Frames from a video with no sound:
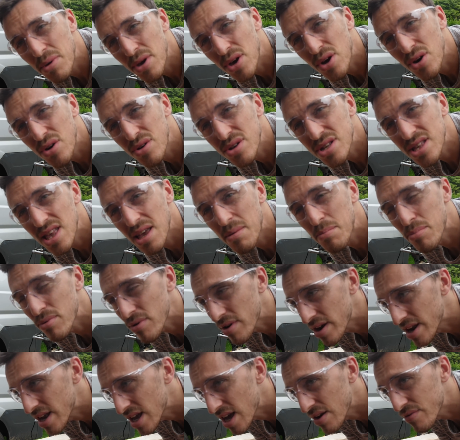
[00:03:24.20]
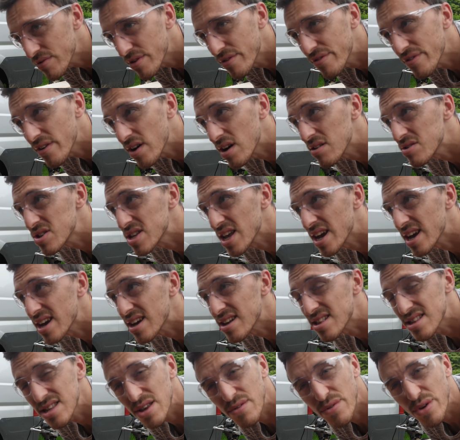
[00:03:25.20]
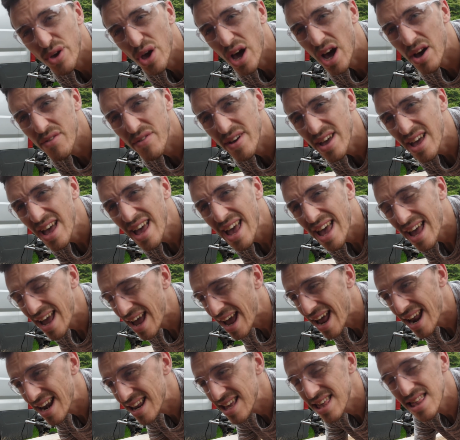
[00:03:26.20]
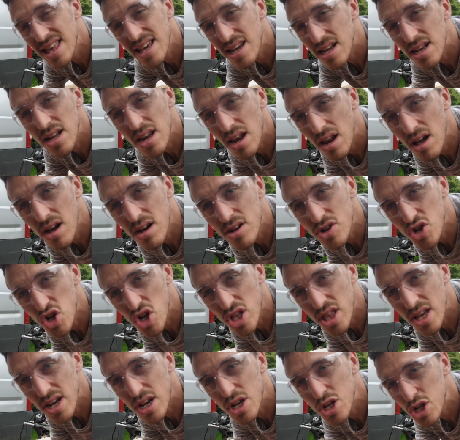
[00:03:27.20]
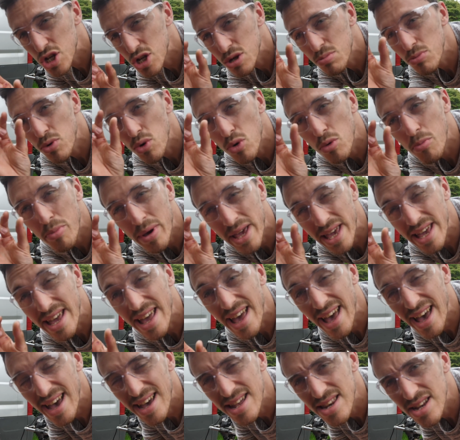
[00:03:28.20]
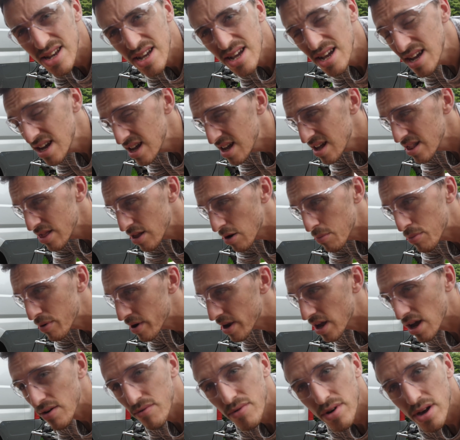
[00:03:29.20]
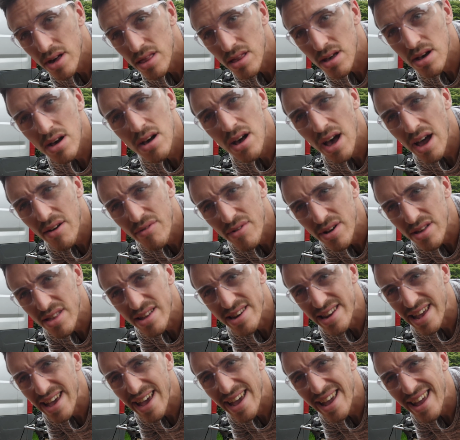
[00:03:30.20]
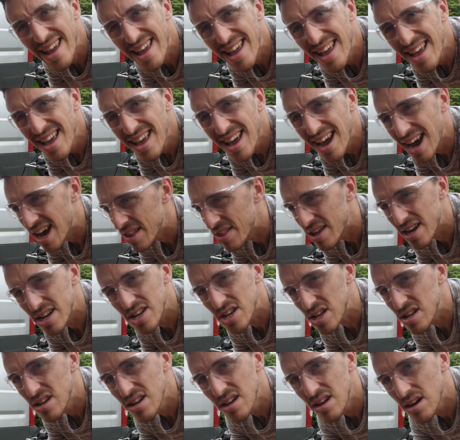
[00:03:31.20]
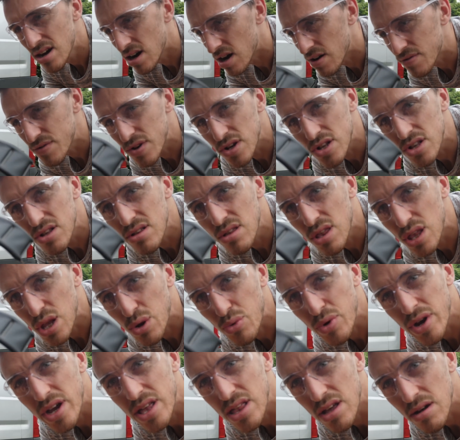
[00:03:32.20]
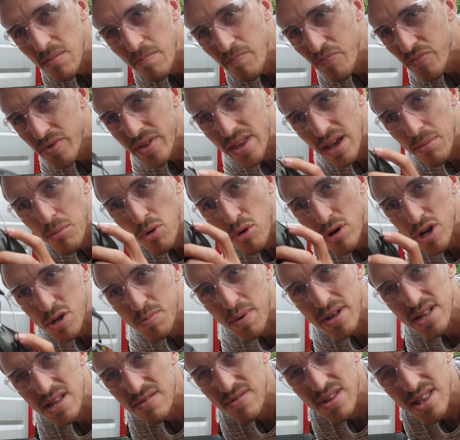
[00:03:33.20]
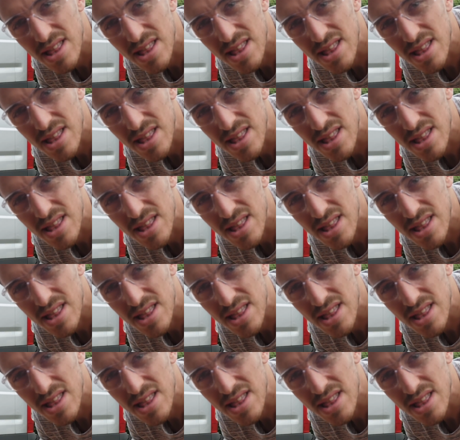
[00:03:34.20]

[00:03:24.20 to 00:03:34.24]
because they break every 5 seconds. If you have anything larger than a small pea head, they'll break every other day. And then after 3 of them, they're more expensive